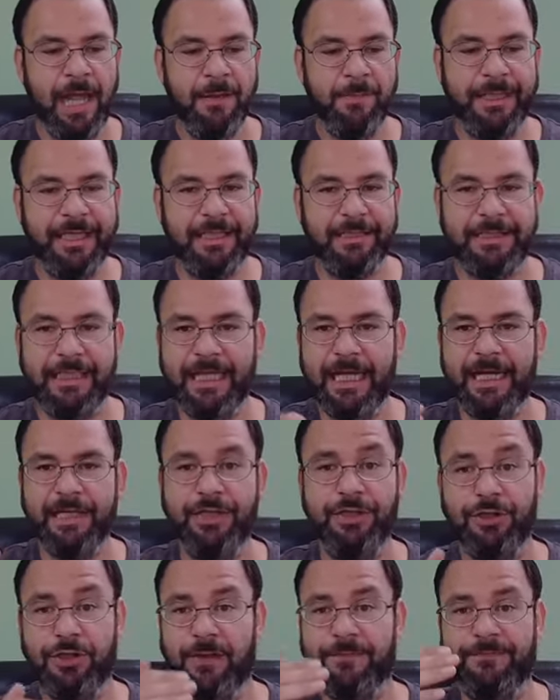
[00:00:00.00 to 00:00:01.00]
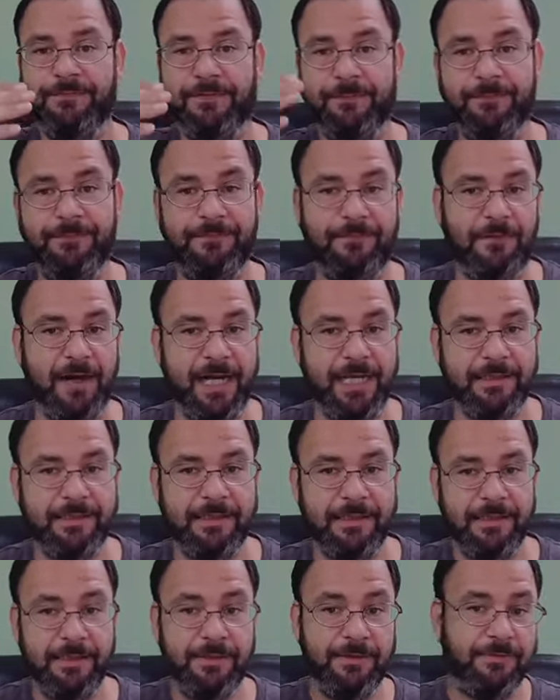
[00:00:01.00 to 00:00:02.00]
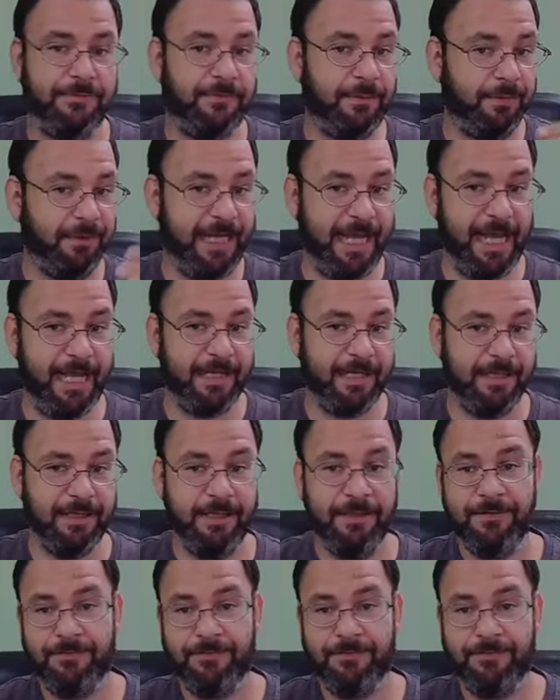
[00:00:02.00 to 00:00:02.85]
Because again, you come from France, from Canada,